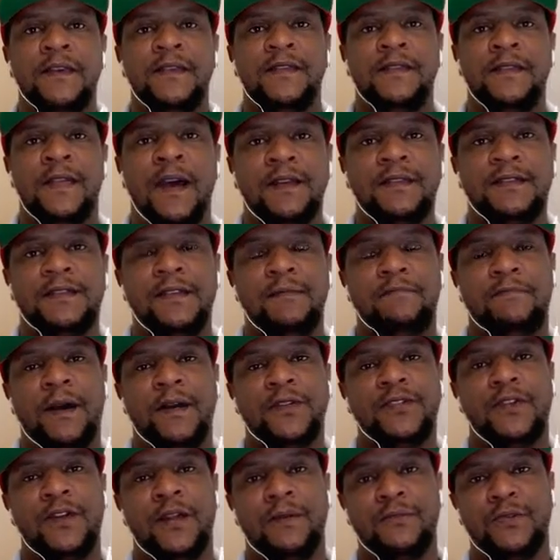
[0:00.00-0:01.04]
That's the
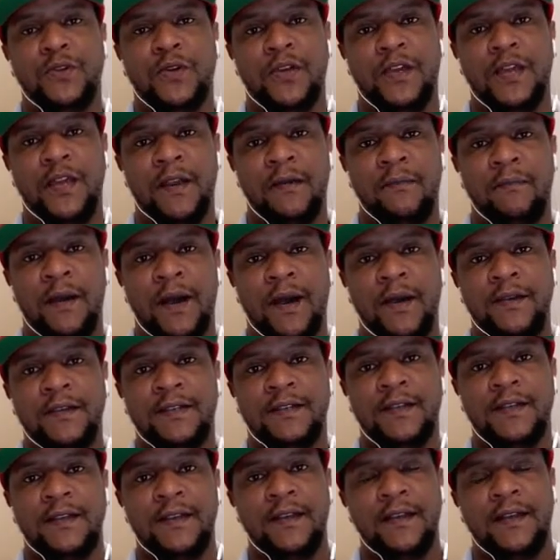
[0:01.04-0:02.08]
person I'm talking
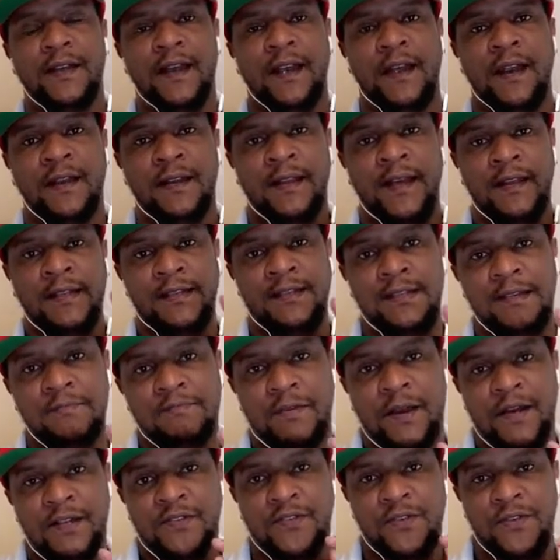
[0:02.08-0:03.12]
about, and that's the
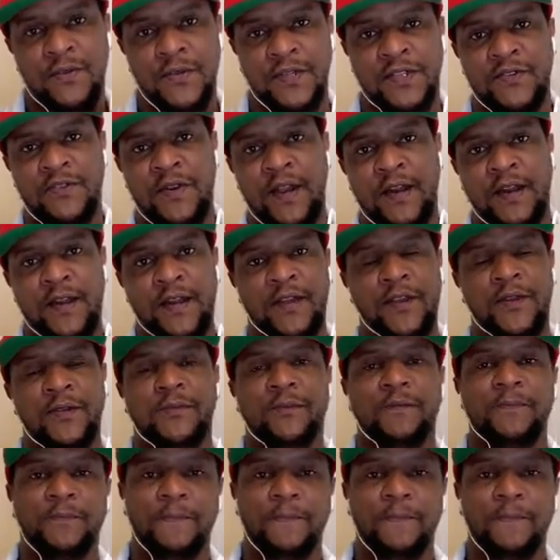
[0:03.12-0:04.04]
person who is draining you.